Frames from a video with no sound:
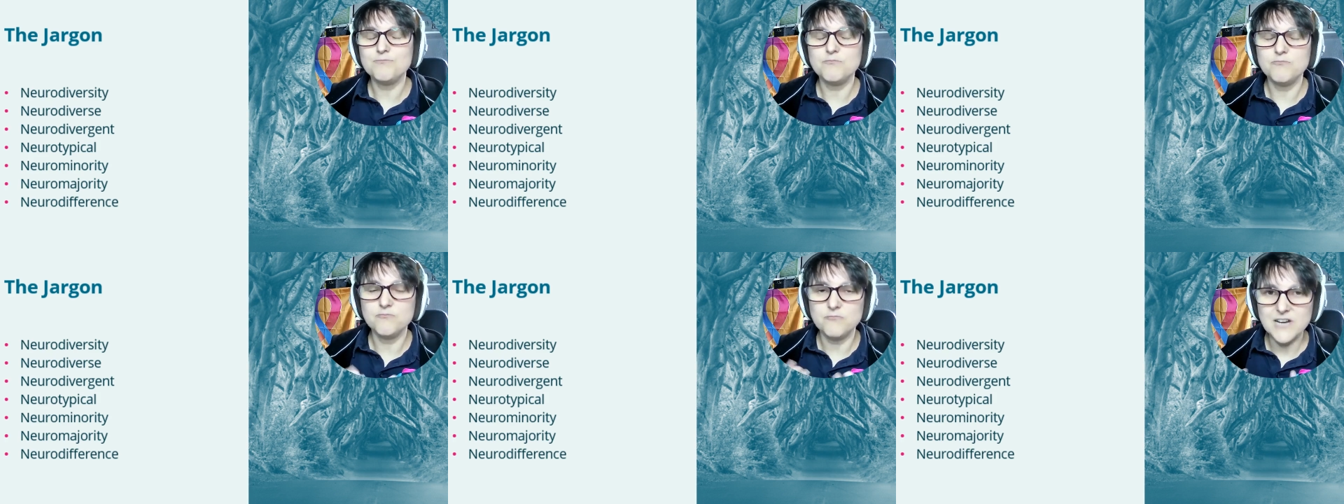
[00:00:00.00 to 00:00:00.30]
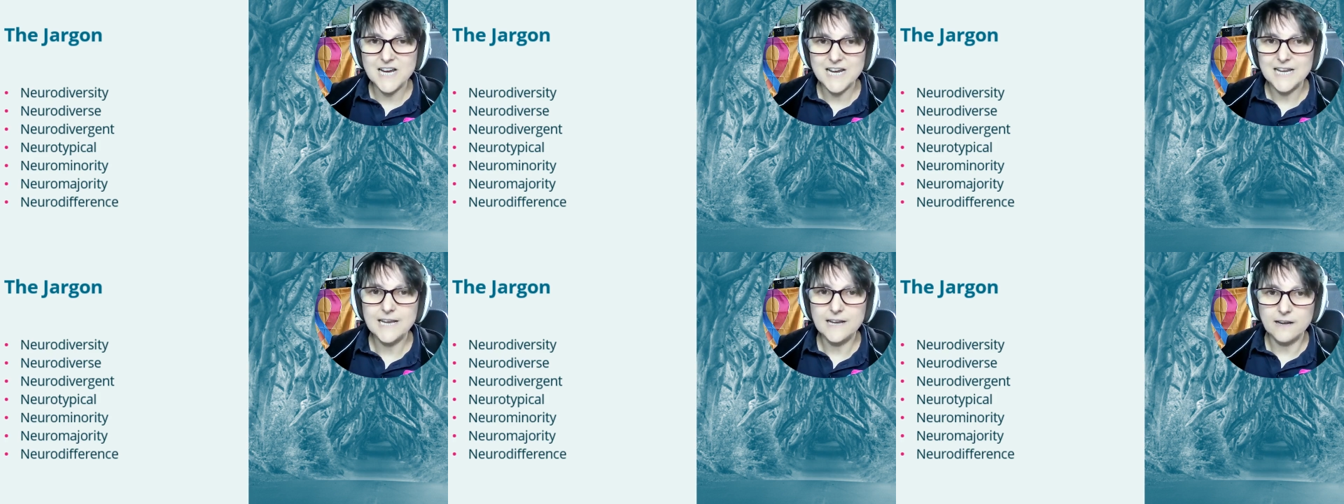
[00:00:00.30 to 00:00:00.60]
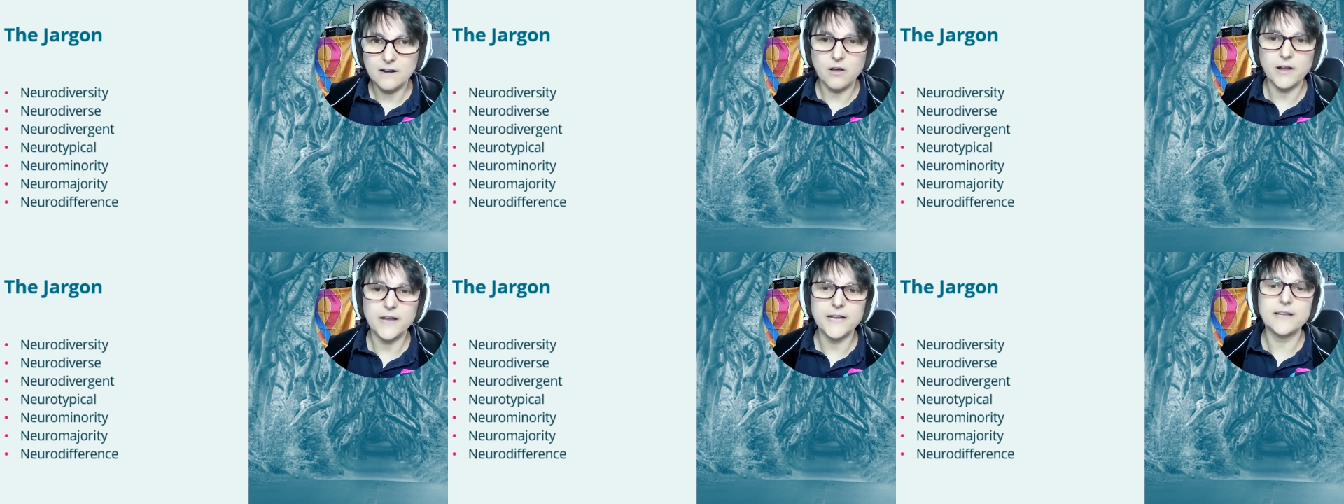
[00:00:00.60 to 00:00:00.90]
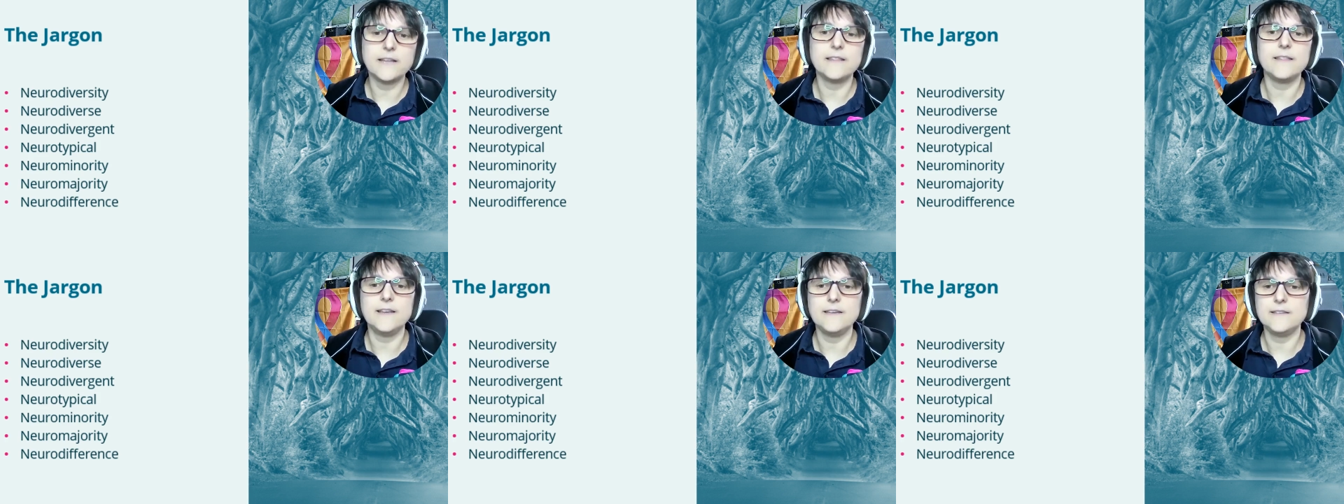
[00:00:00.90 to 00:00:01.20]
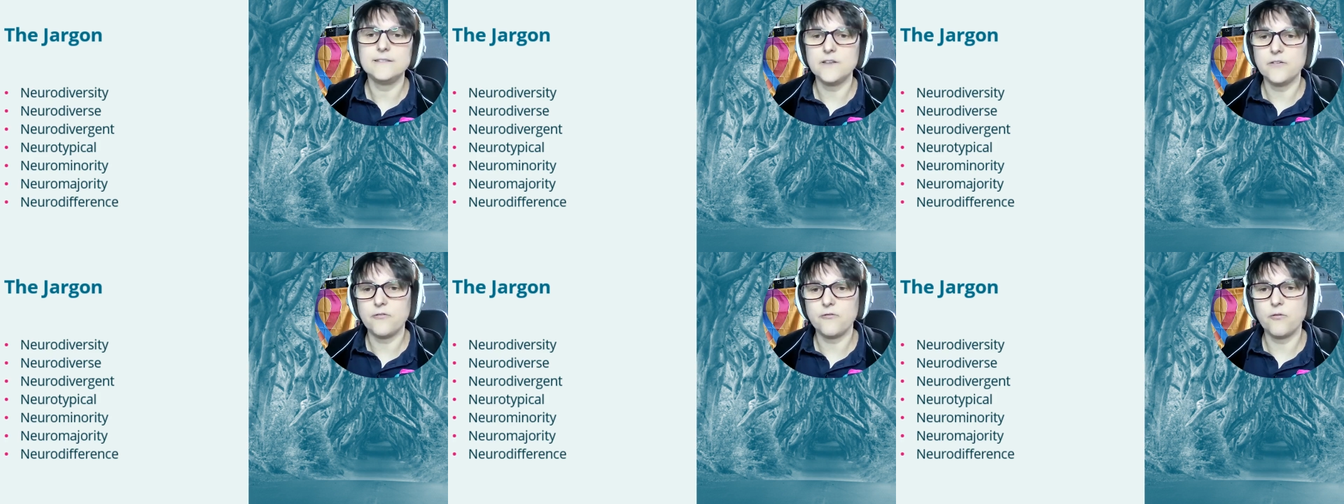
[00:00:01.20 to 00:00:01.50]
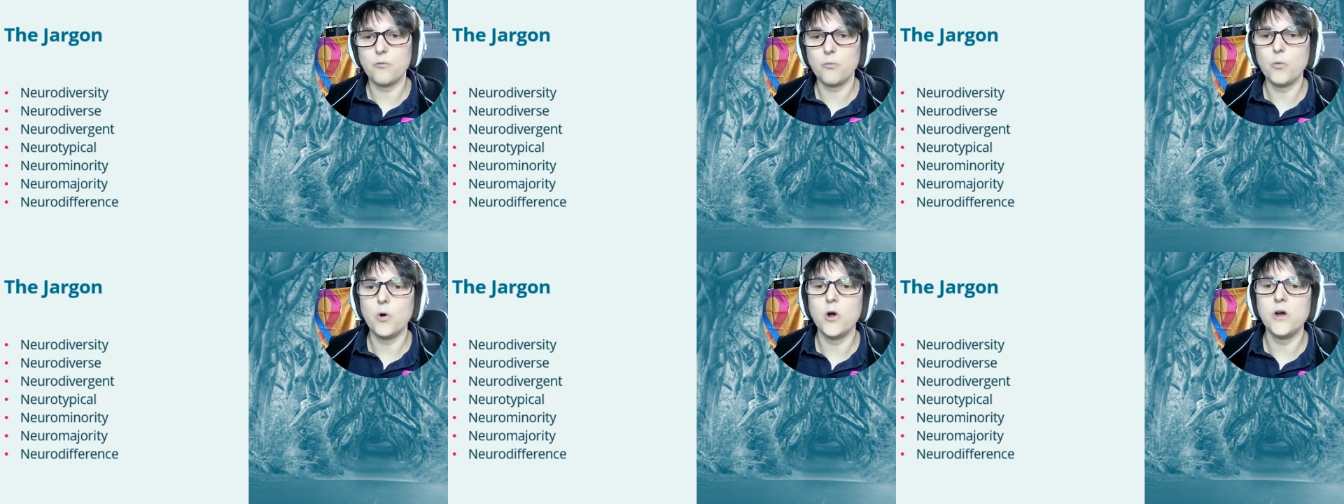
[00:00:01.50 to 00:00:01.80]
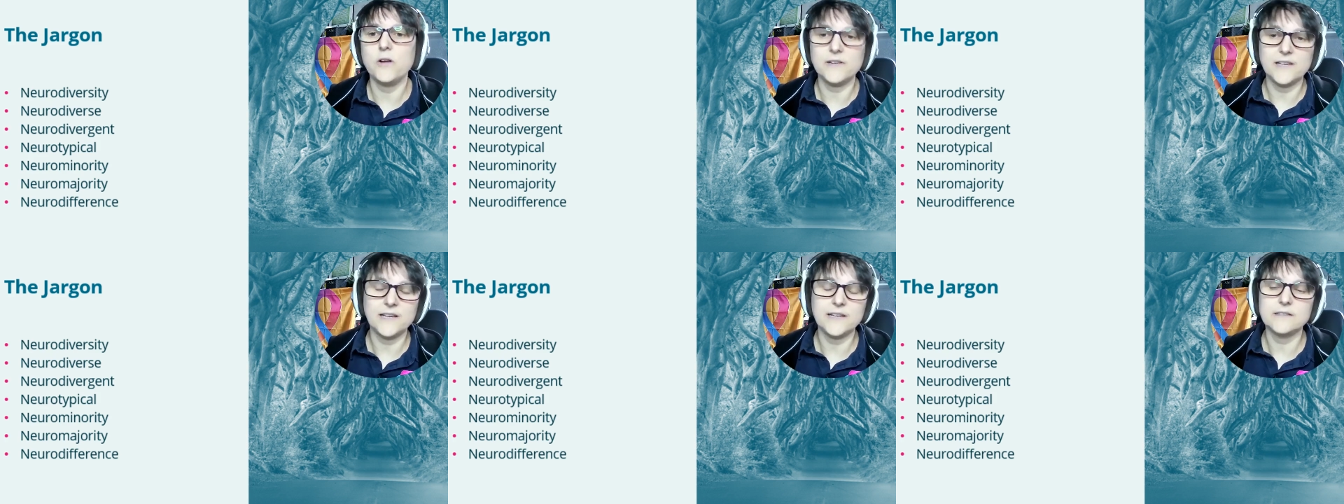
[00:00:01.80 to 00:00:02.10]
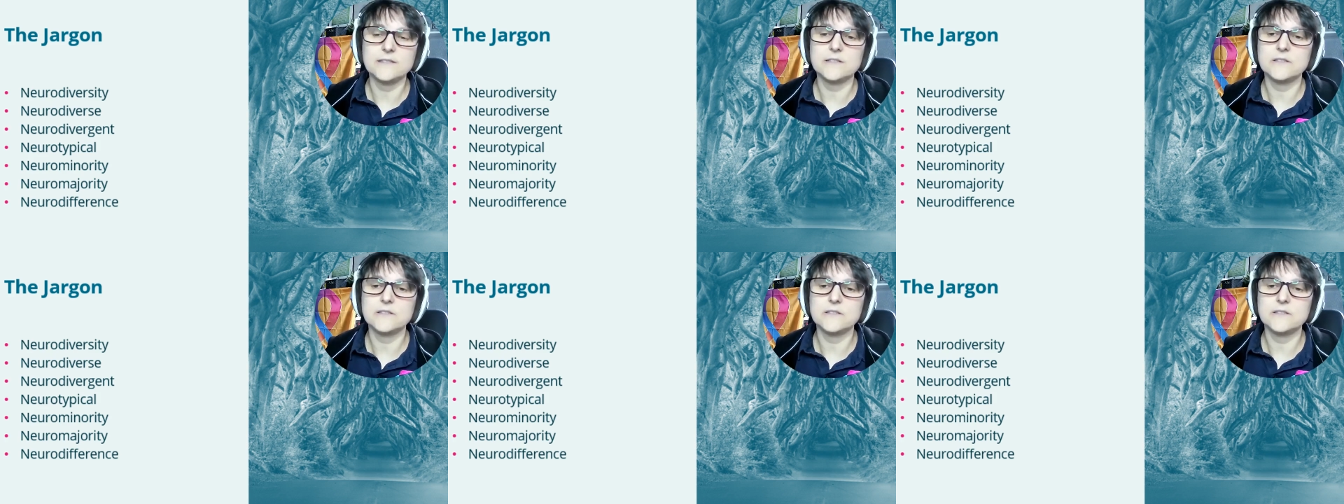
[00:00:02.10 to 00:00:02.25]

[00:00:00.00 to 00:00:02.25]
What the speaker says: really like these different wordings.